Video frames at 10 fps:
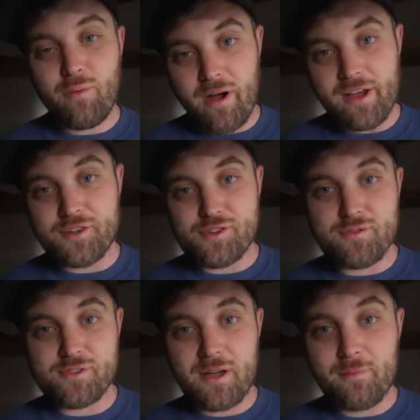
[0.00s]
why an
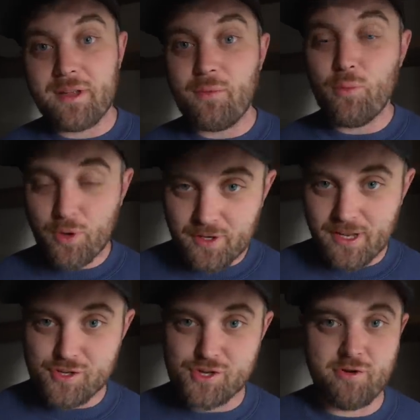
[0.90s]
insurance company wouldn't
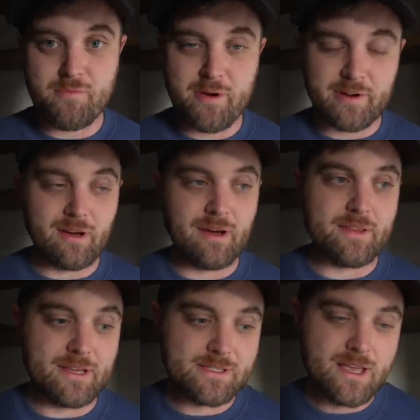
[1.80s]
insure a building like
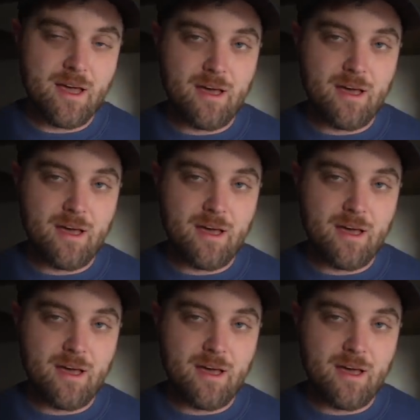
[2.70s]
this